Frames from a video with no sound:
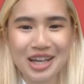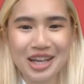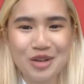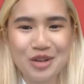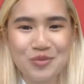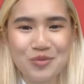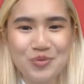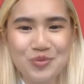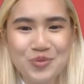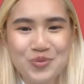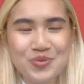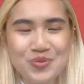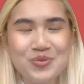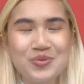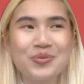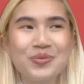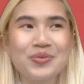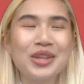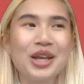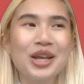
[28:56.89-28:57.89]
Um,
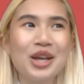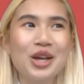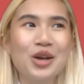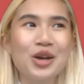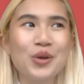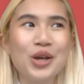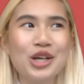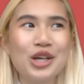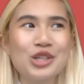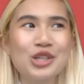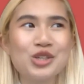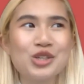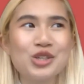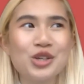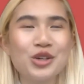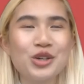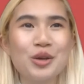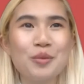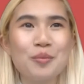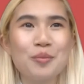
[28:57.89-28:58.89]
We are so
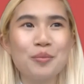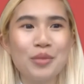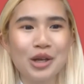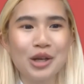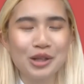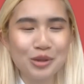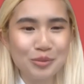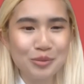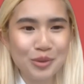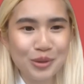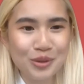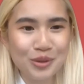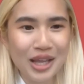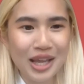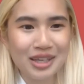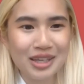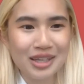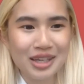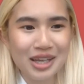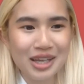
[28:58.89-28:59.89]
malleable
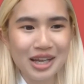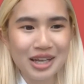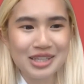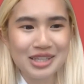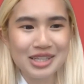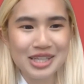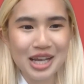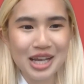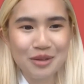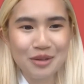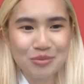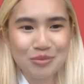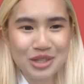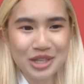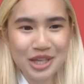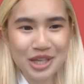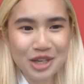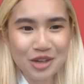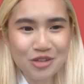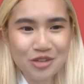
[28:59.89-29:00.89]
and
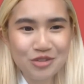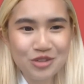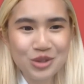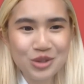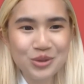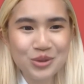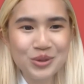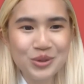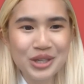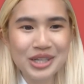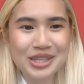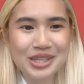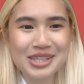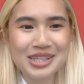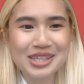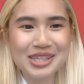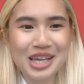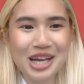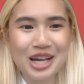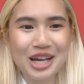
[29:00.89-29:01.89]
adaptive towards
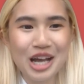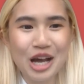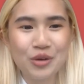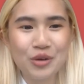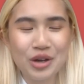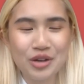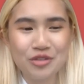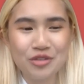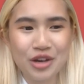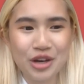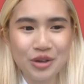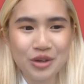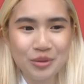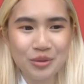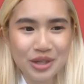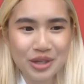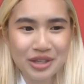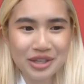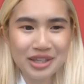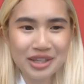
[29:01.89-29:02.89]
uh, our
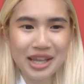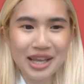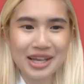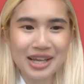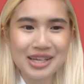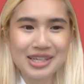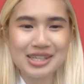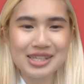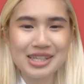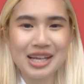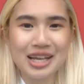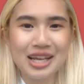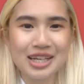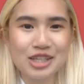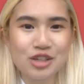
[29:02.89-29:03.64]
environment as, I guess,